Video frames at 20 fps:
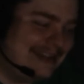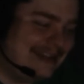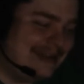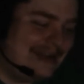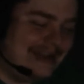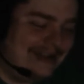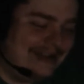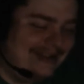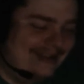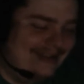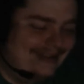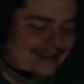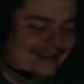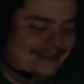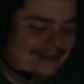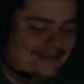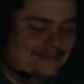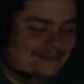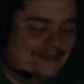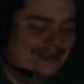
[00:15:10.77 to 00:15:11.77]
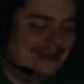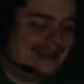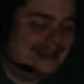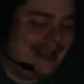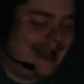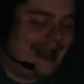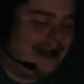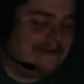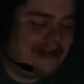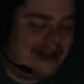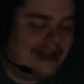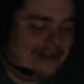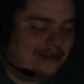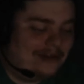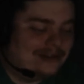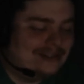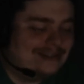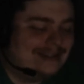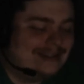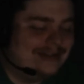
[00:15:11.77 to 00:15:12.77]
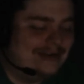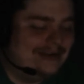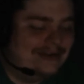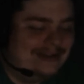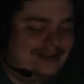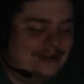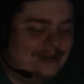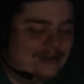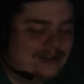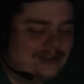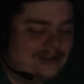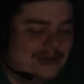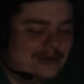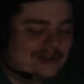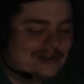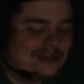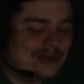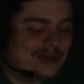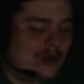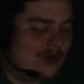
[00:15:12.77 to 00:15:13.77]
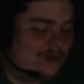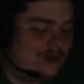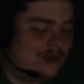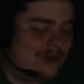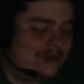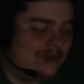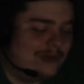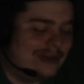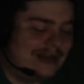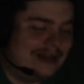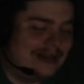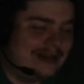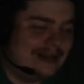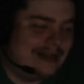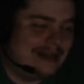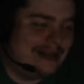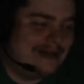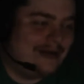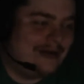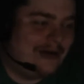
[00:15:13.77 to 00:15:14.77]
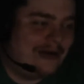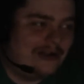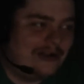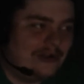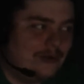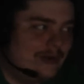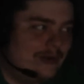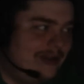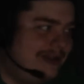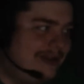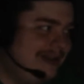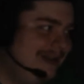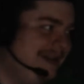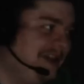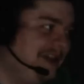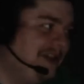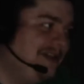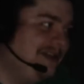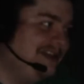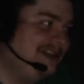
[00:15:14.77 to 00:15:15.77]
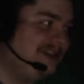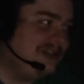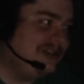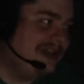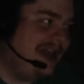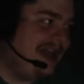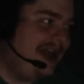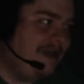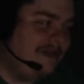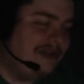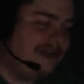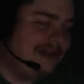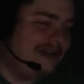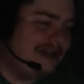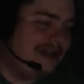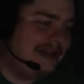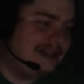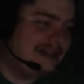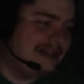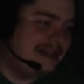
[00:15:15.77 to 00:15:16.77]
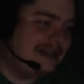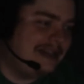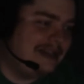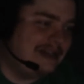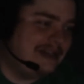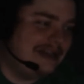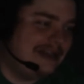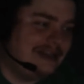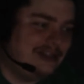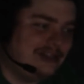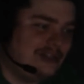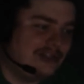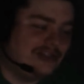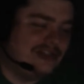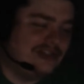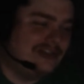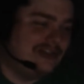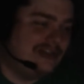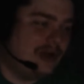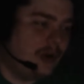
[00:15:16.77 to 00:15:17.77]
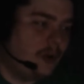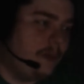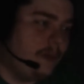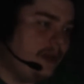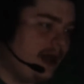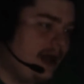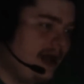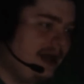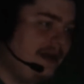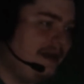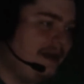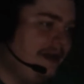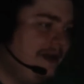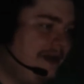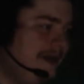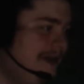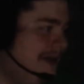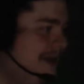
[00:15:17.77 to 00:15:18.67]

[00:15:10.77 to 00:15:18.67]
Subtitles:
Like that. You can't have, there's no soda people that, like, they could argue it. Like, it's just, like, everything they say, it's just so bad.